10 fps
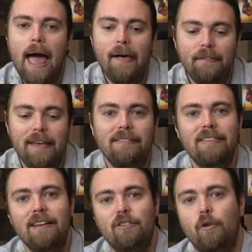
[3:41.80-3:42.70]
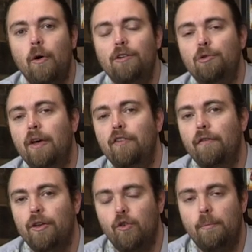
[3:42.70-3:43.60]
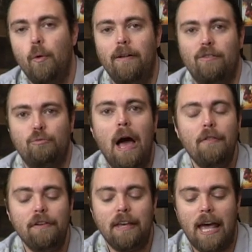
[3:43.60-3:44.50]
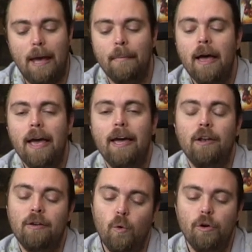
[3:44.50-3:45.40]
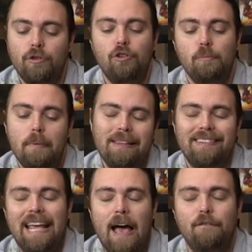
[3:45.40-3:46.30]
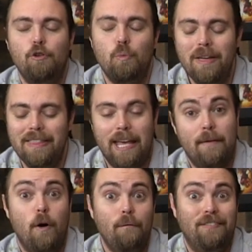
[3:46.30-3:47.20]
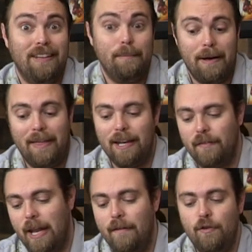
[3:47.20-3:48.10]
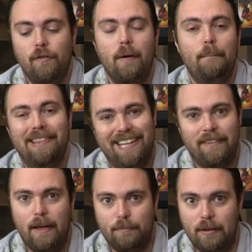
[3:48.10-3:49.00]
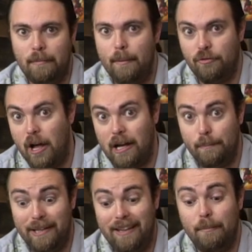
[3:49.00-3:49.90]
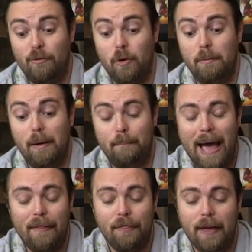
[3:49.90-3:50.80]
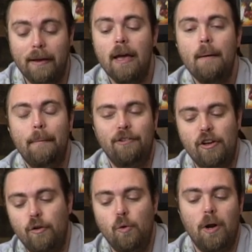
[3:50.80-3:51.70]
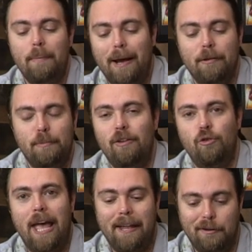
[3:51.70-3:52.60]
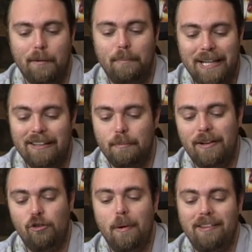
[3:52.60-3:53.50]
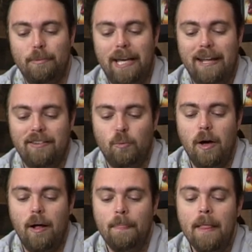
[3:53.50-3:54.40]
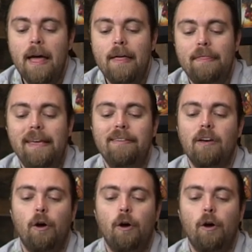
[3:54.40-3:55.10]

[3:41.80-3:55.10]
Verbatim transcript: and these things are going to give you victory points throughout the game in order to basically have you win the game, hopefully, by the end of it, if you've completed them. Sometimes not completing them is going to be a bad thing, but in general, you want to pick up as many as you can to complete as many as you possibly can as well. The these